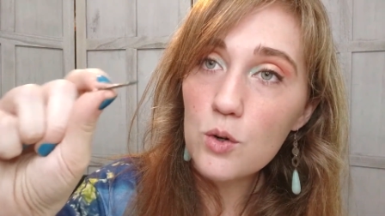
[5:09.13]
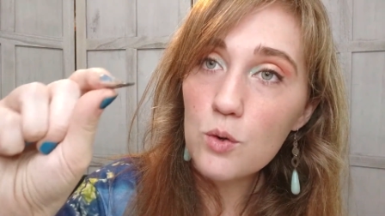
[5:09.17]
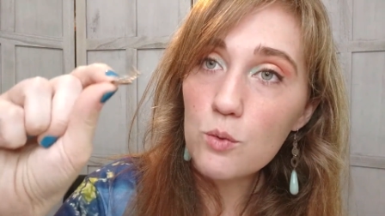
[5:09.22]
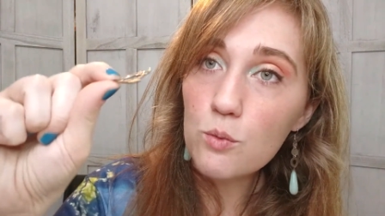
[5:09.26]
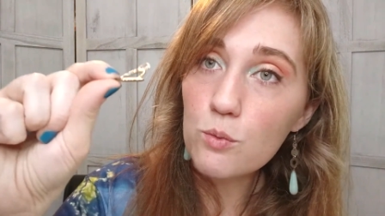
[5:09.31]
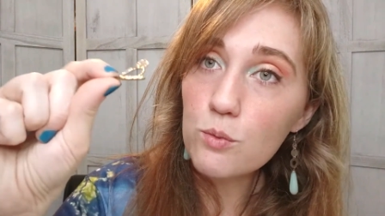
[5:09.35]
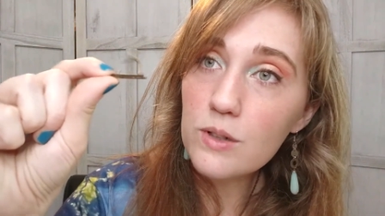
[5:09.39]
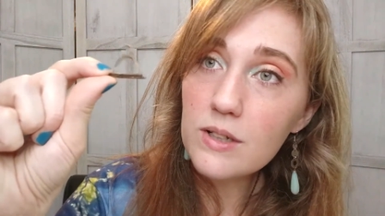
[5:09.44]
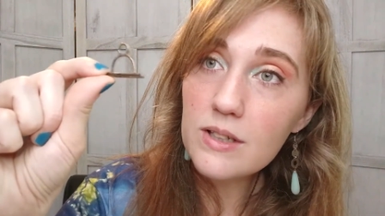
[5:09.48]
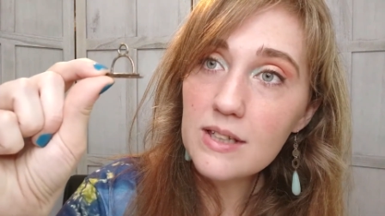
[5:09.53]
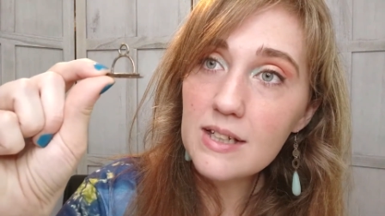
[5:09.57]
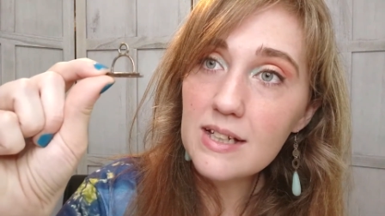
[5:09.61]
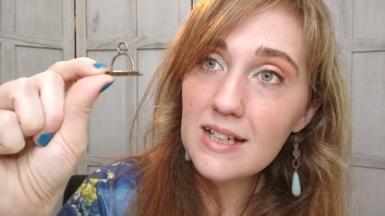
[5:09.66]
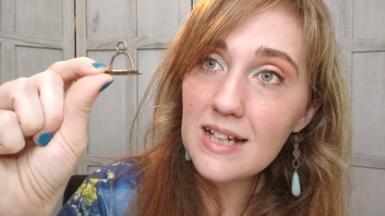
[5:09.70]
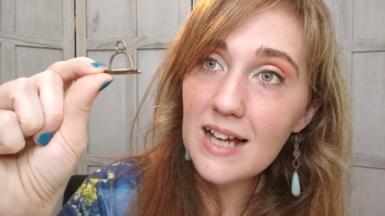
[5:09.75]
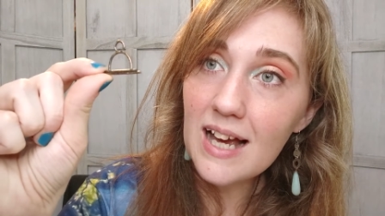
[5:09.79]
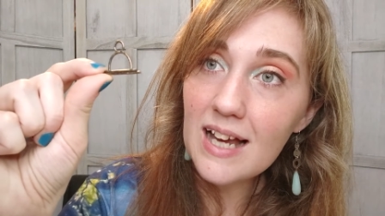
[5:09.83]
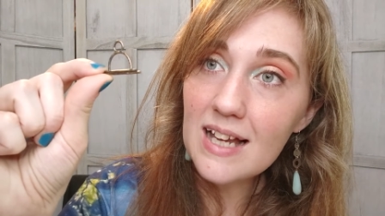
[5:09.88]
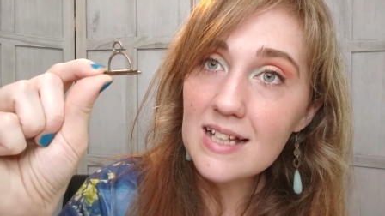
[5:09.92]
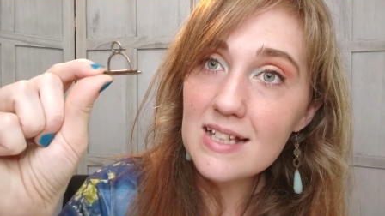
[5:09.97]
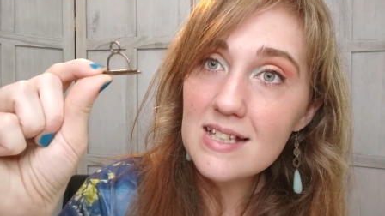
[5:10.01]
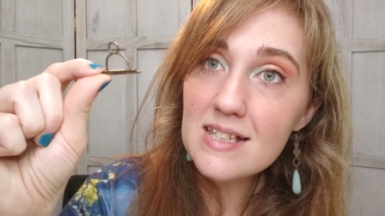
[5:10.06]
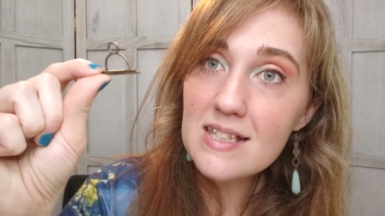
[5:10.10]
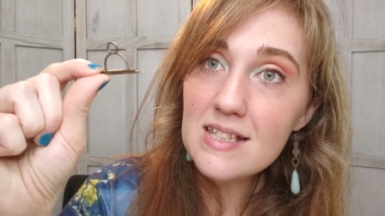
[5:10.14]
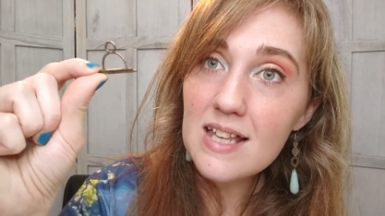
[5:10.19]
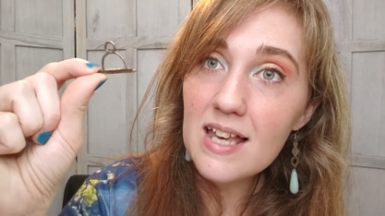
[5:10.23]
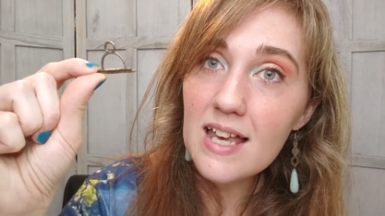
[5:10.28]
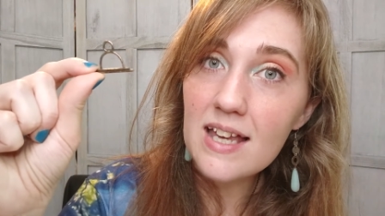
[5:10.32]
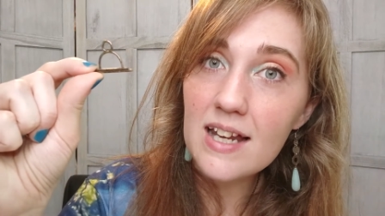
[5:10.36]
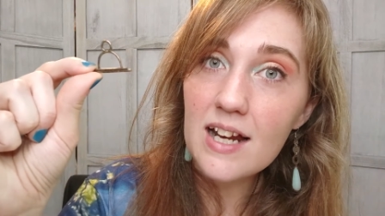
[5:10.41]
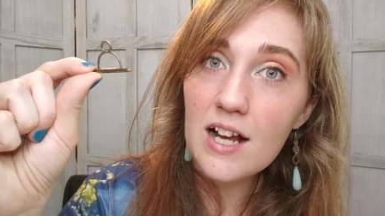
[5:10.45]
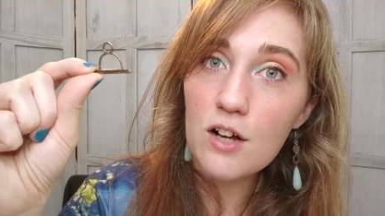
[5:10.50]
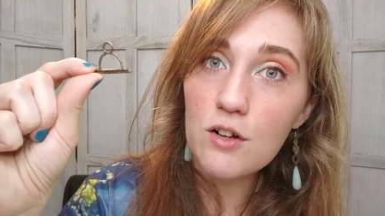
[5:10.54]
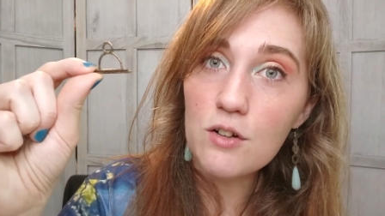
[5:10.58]
really nice,
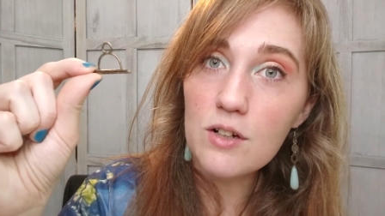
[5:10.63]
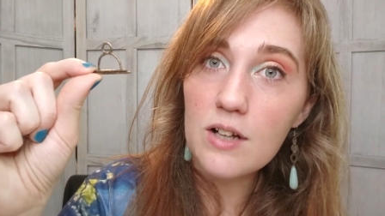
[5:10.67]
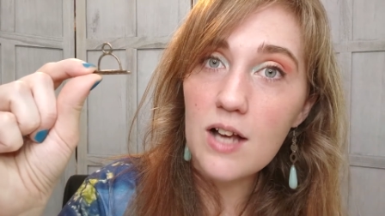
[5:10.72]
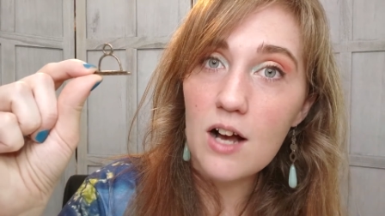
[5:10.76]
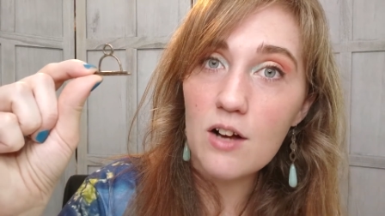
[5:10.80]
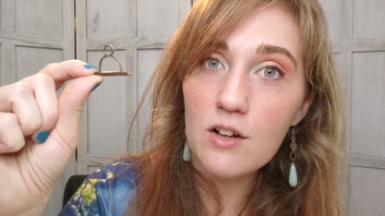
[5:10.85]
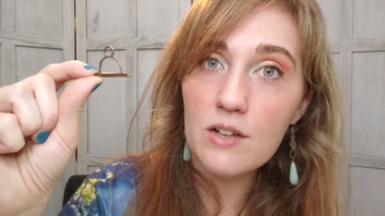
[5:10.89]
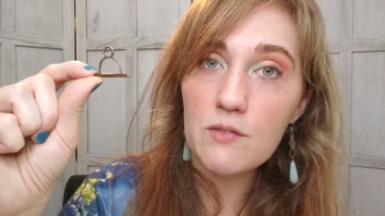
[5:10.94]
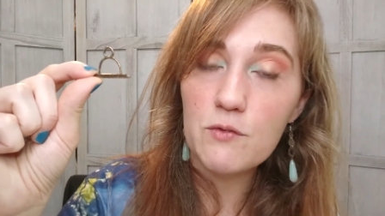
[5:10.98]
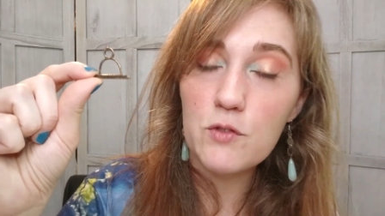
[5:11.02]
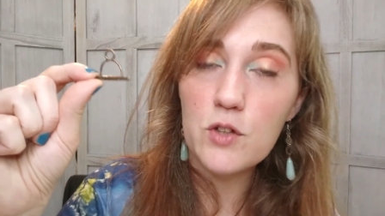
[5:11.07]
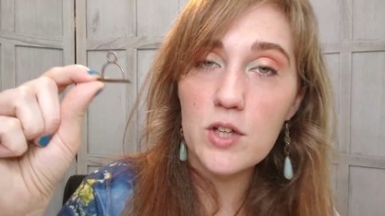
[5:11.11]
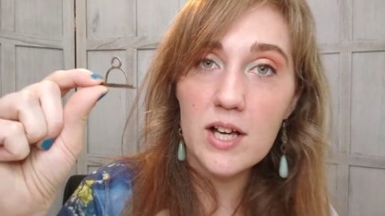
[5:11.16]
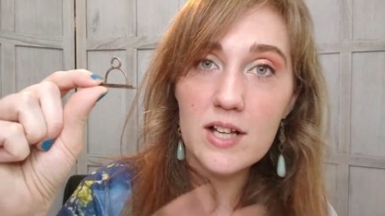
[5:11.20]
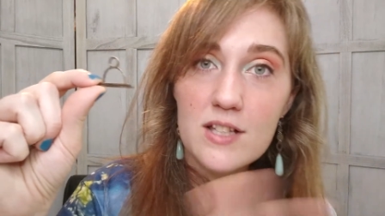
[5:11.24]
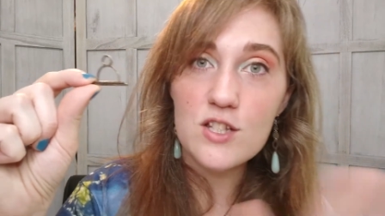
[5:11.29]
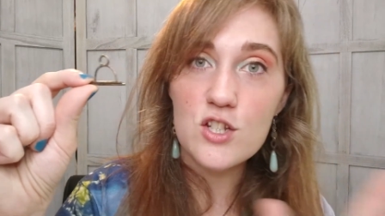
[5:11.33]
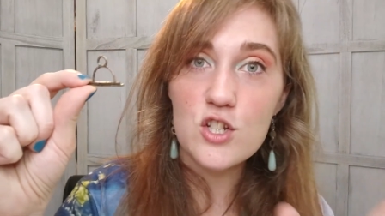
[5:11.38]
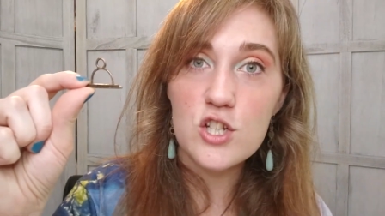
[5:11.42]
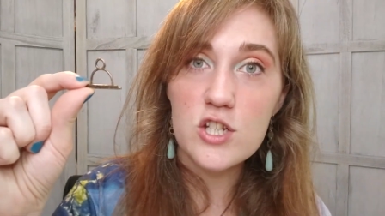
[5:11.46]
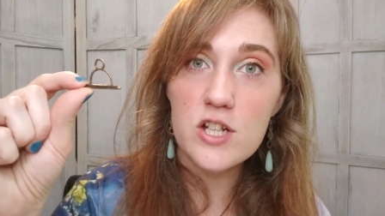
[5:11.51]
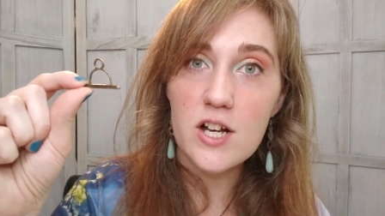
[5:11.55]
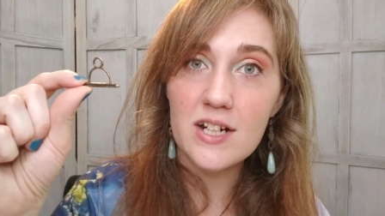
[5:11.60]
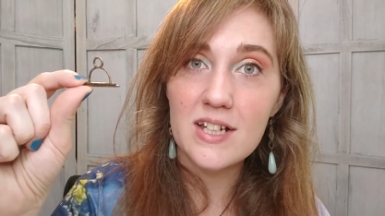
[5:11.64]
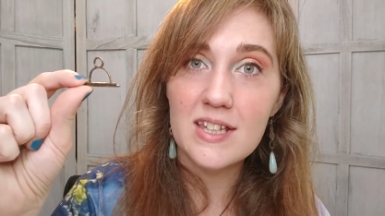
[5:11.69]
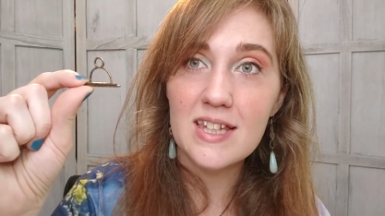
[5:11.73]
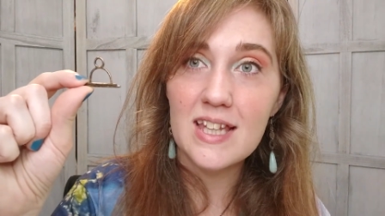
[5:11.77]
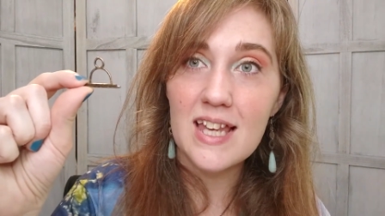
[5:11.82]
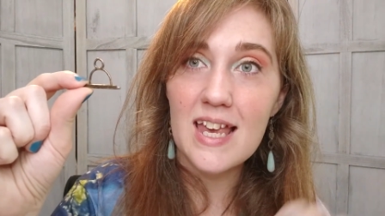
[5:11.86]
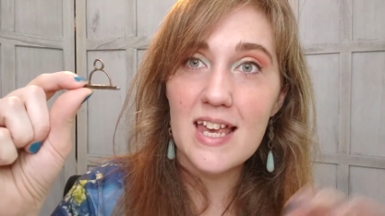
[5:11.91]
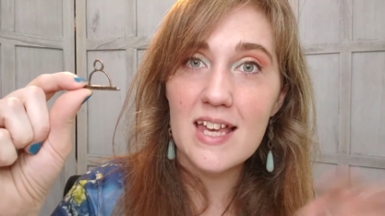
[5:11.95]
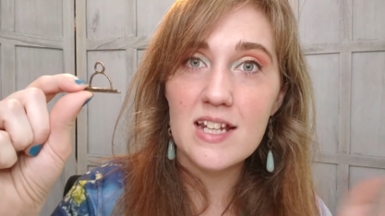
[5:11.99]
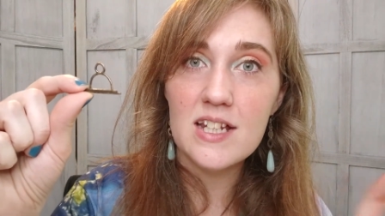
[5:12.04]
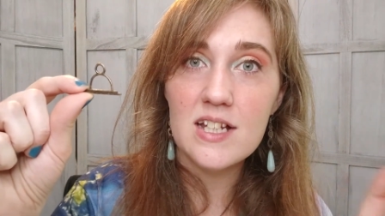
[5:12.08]
and I'll give you guys a shot at
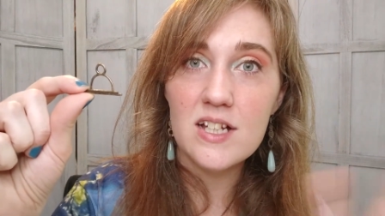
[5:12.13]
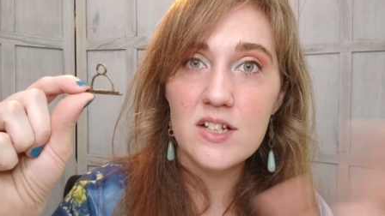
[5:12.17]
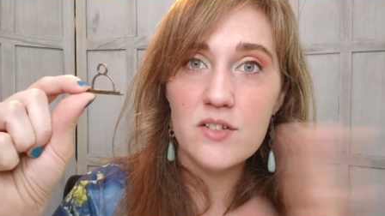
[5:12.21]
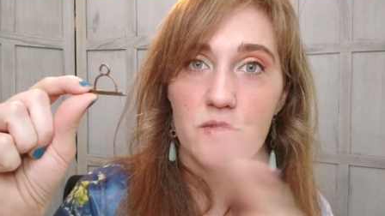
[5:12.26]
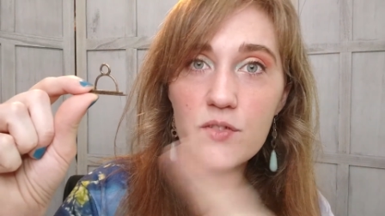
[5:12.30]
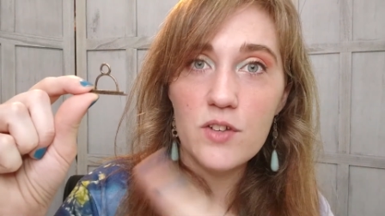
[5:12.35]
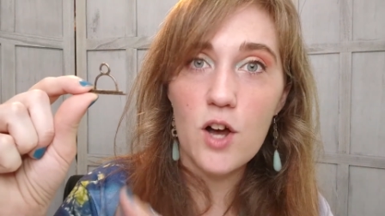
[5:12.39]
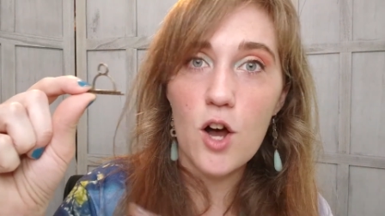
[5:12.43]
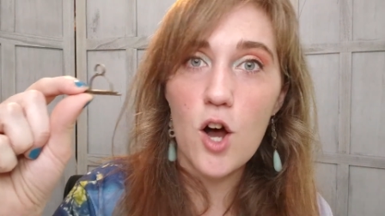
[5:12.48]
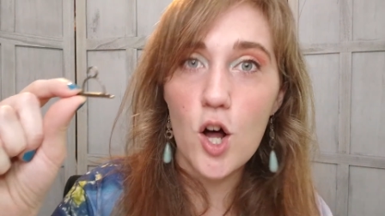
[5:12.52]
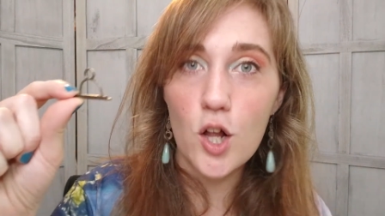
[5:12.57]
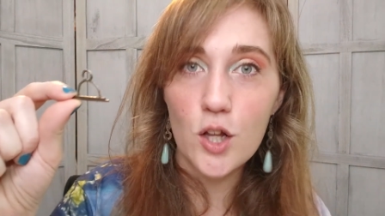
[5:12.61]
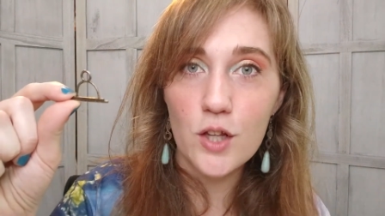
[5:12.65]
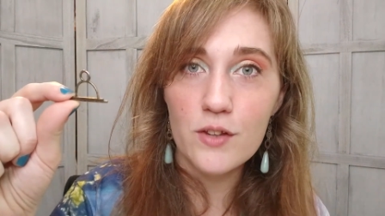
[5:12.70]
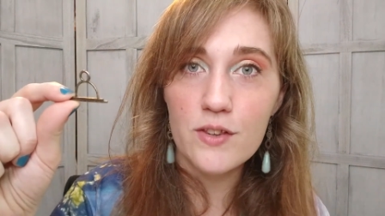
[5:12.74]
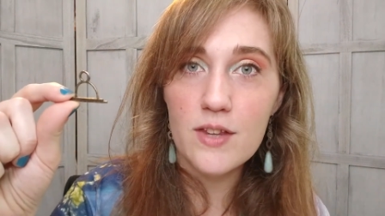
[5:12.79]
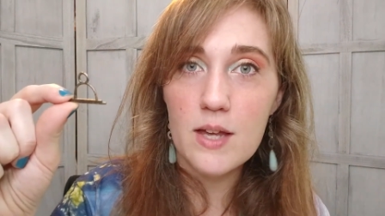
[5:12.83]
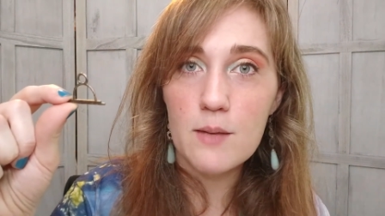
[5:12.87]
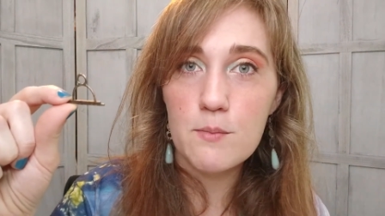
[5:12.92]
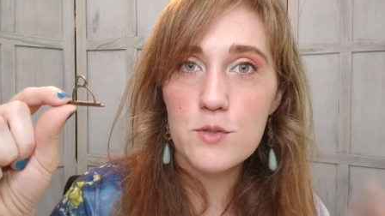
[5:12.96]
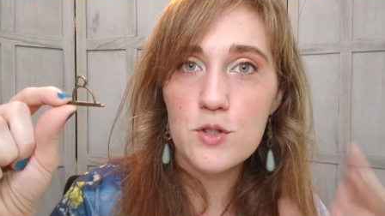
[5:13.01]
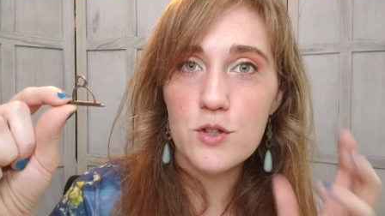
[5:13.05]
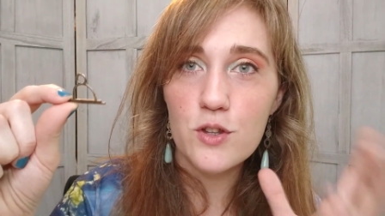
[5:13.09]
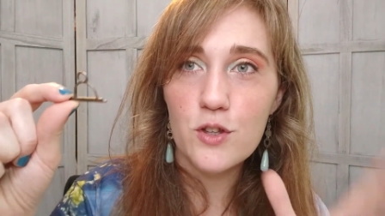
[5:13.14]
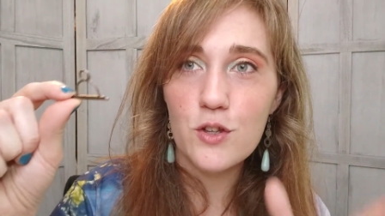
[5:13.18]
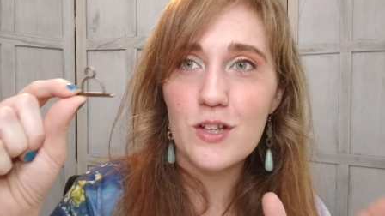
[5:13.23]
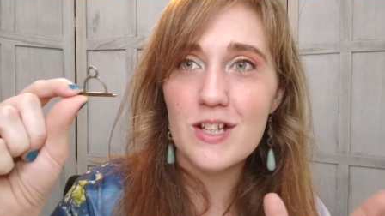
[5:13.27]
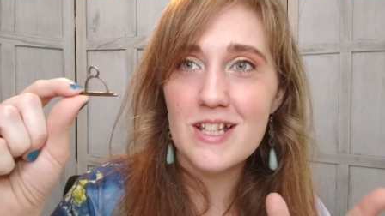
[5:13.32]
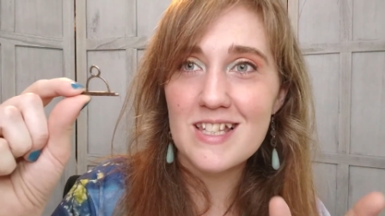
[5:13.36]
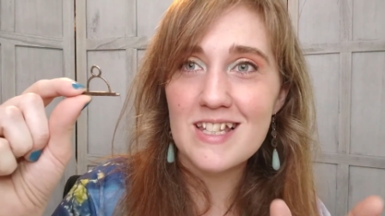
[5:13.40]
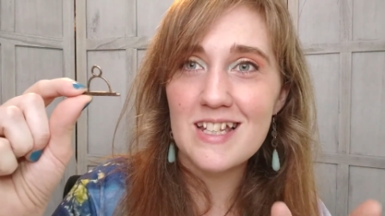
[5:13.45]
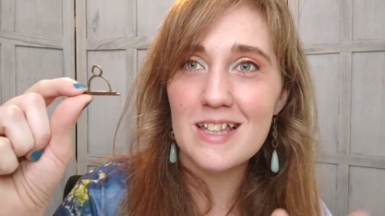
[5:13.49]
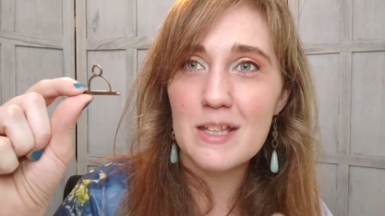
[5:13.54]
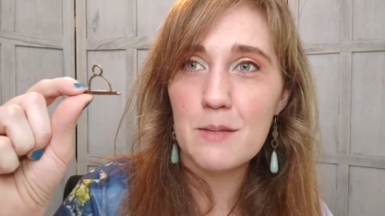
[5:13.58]
the end of all of them so that you
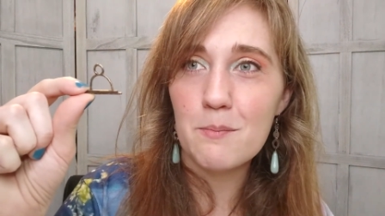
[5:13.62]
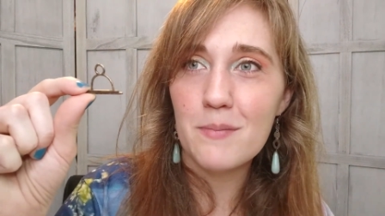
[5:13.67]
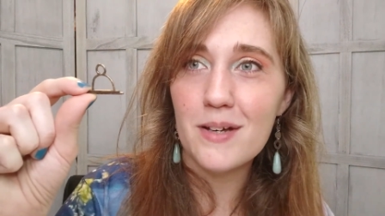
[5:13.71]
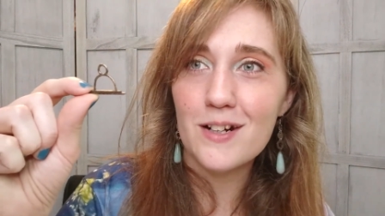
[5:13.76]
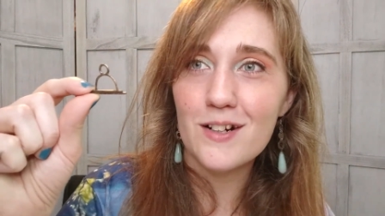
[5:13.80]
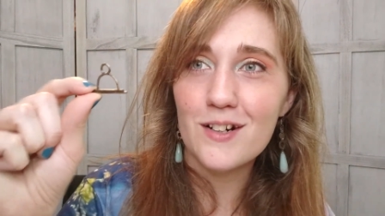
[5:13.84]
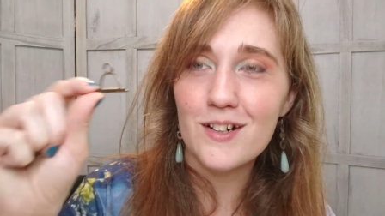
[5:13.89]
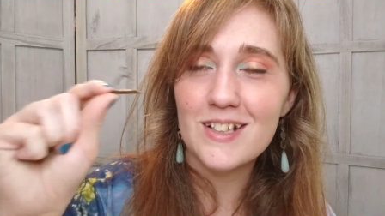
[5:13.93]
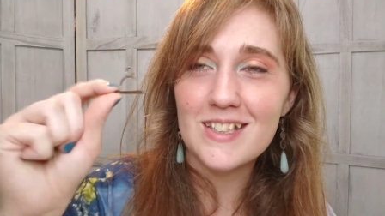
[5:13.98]
can see them better,